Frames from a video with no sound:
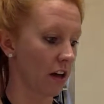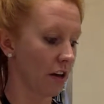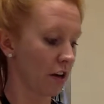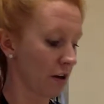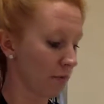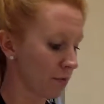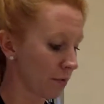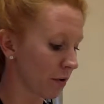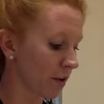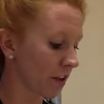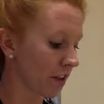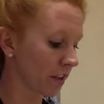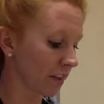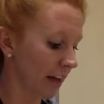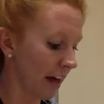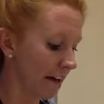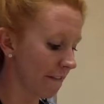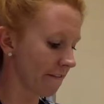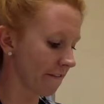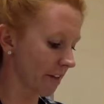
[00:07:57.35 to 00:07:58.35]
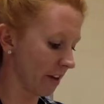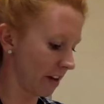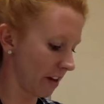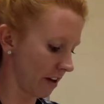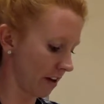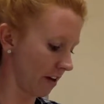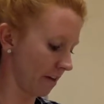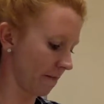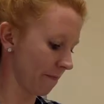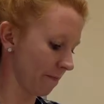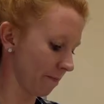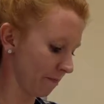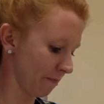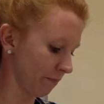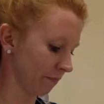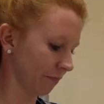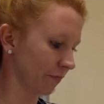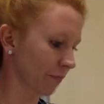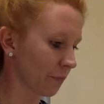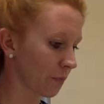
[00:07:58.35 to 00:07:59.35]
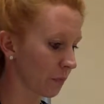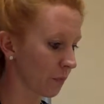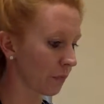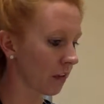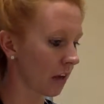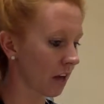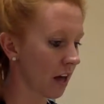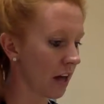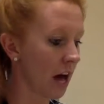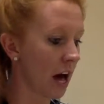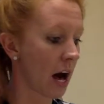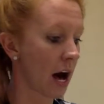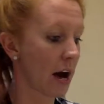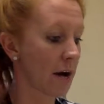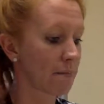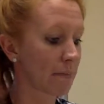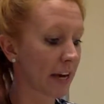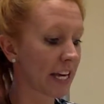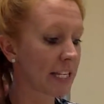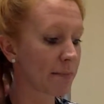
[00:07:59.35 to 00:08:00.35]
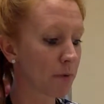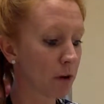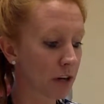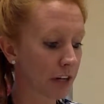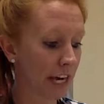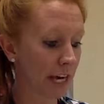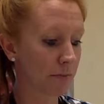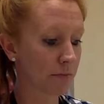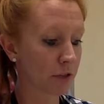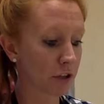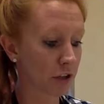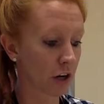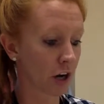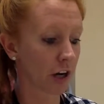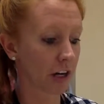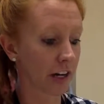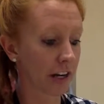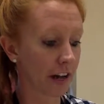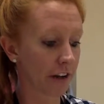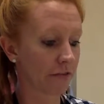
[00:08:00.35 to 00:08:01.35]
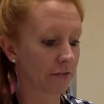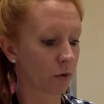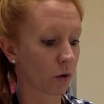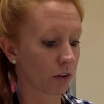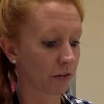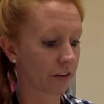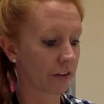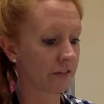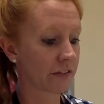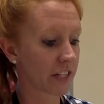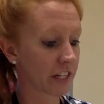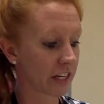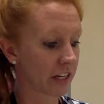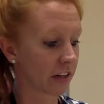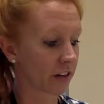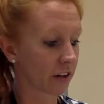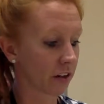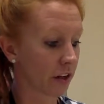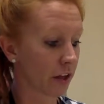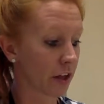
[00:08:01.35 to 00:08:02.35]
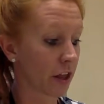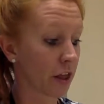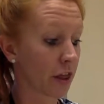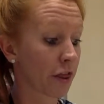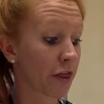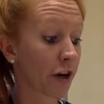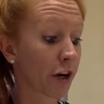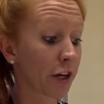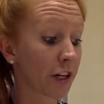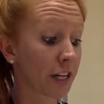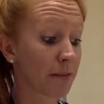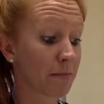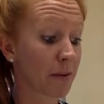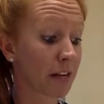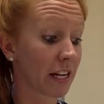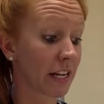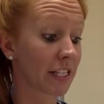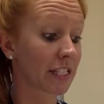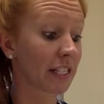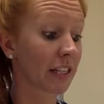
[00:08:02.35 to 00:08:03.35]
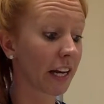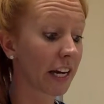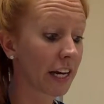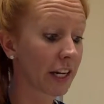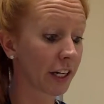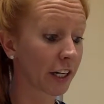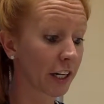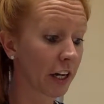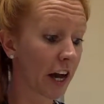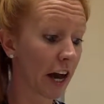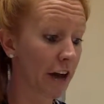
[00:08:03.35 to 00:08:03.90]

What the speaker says: Number 11. A baseball game started at 4:15. 30 minutes later,